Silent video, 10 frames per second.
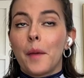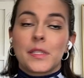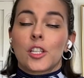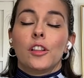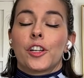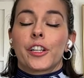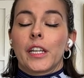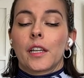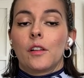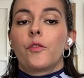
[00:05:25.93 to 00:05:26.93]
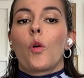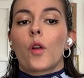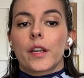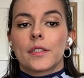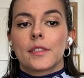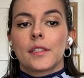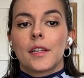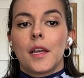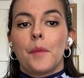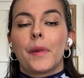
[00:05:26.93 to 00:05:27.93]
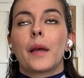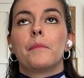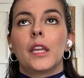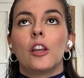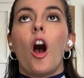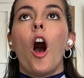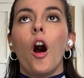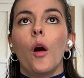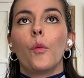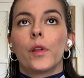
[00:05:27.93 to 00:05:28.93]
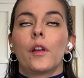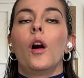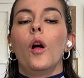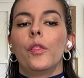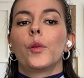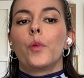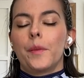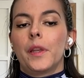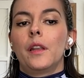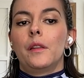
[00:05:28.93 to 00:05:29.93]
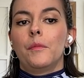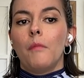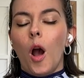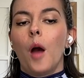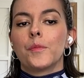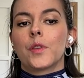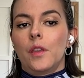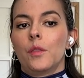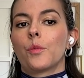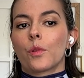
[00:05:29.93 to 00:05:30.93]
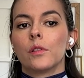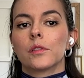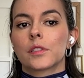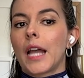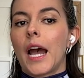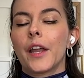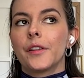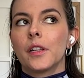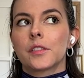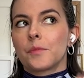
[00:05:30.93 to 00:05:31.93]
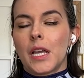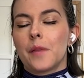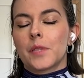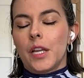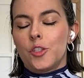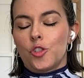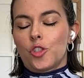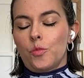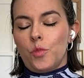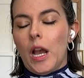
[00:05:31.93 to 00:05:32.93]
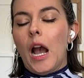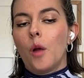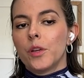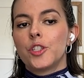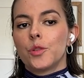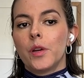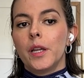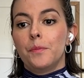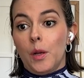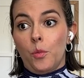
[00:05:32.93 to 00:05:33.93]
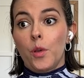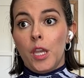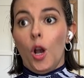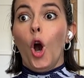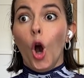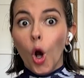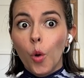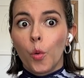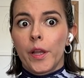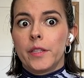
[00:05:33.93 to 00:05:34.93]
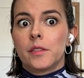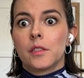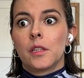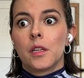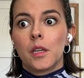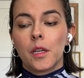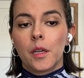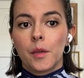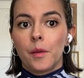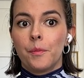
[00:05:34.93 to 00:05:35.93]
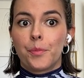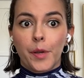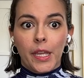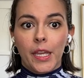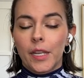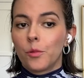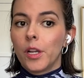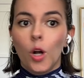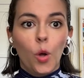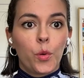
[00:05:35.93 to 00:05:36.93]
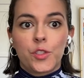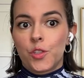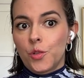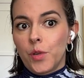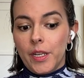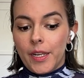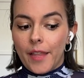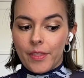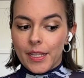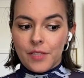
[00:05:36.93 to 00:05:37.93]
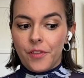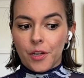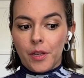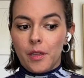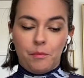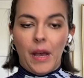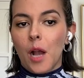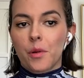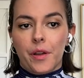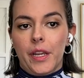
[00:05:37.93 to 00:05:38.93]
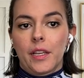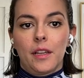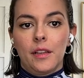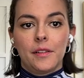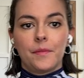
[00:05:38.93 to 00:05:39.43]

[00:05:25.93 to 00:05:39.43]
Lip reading: I'm still learning, of course, but I'm in awe with all the women and moms in the world because I sometimes I just don't know how we do it, but we always bring it. We always do it, and that's very empowering.